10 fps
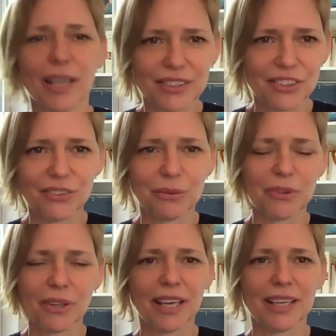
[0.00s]
it just was
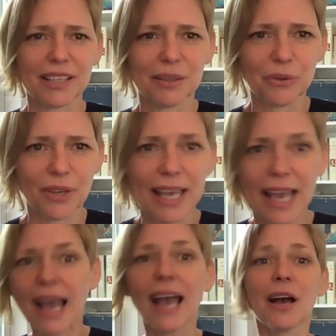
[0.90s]
like it was like
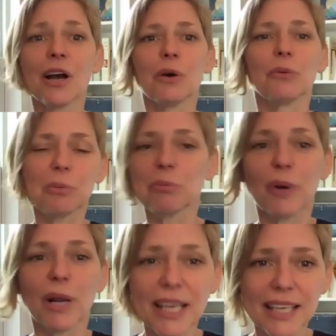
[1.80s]
ah we're
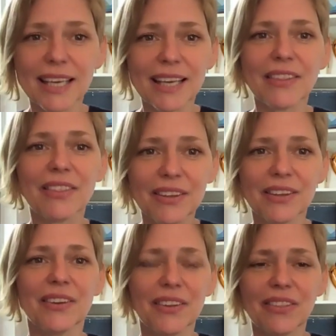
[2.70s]
breaking
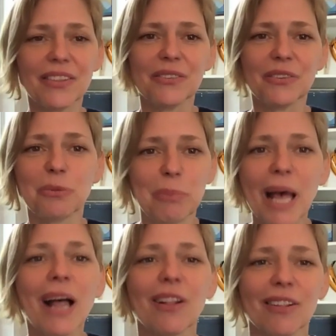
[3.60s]
the the
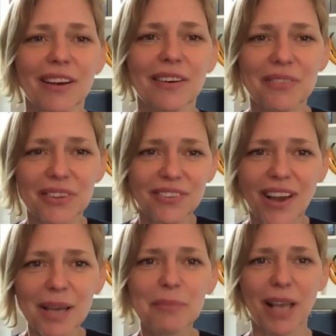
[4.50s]
spell of the
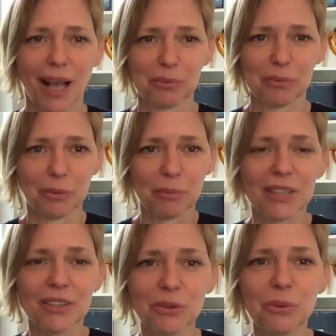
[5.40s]
time capsule
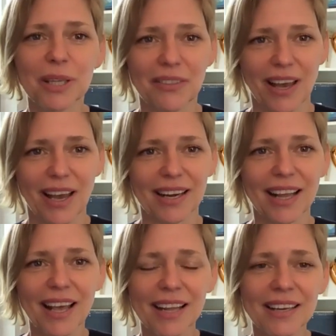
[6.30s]
by doing that
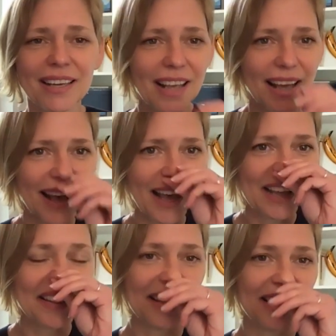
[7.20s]
and
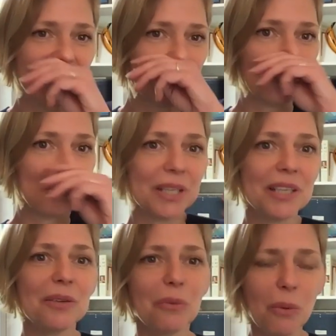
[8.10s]
and you know we
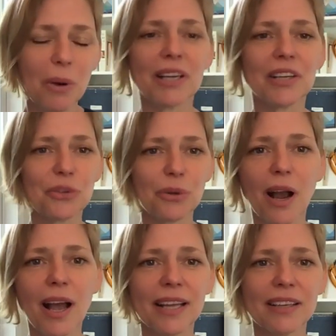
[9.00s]
didn't want to
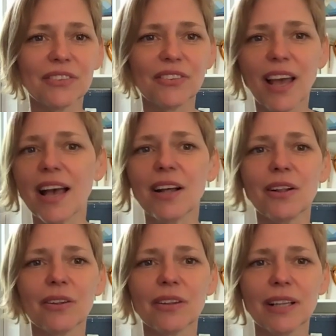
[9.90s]
try to
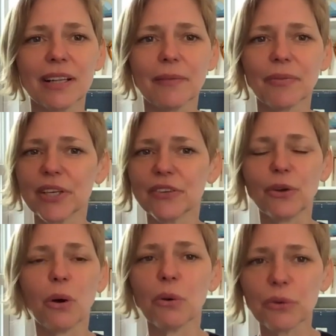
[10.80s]
tell his
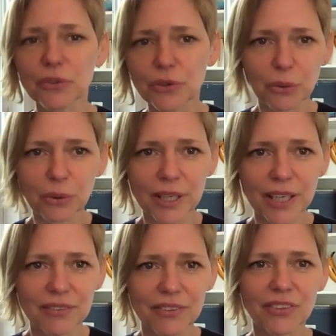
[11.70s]
whole story
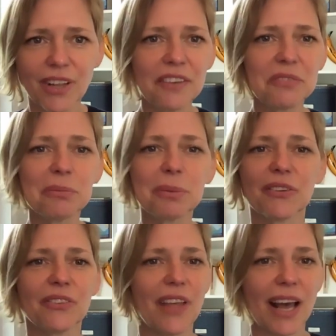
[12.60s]
of his life
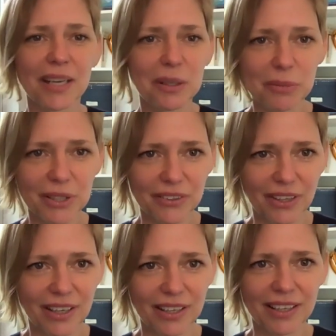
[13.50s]
because that had been
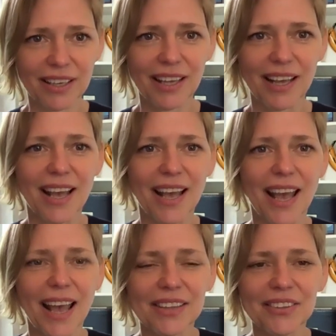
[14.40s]
done
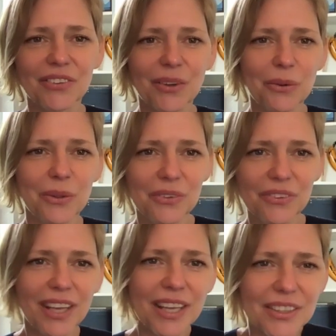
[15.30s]
and so there's
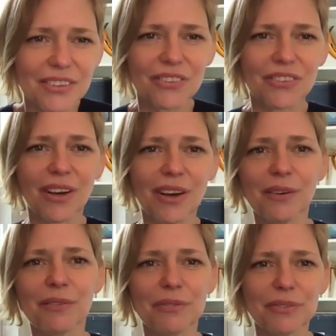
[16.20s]
hints
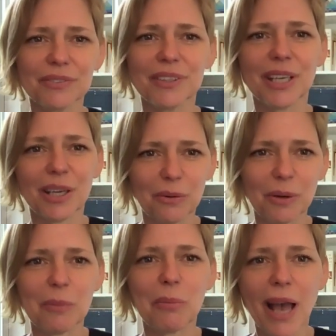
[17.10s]
of you know
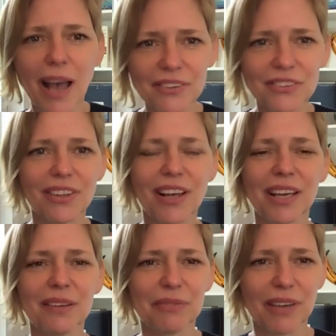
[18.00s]
a past
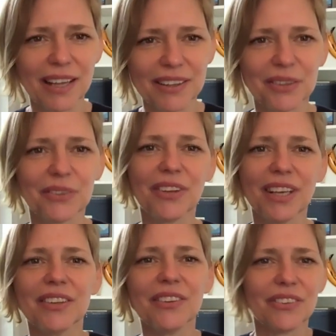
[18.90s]
life and there's
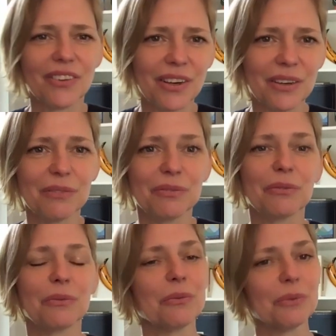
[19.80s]
hints of
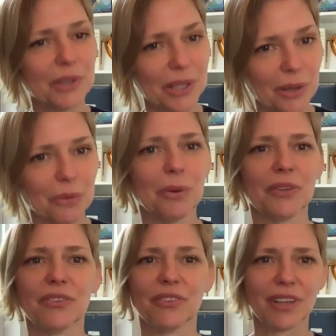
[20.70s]
you know
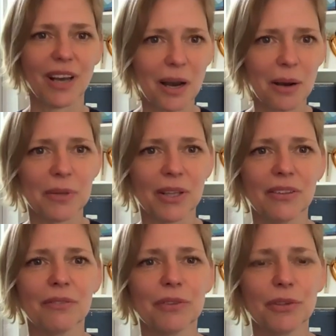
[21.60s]
what's to come in
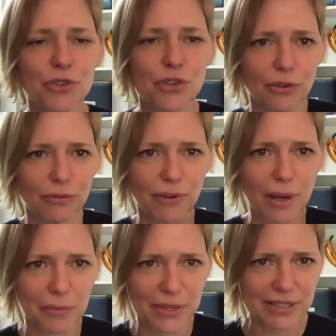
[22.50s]
the future
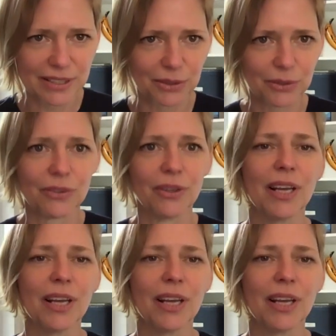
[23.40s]
from this little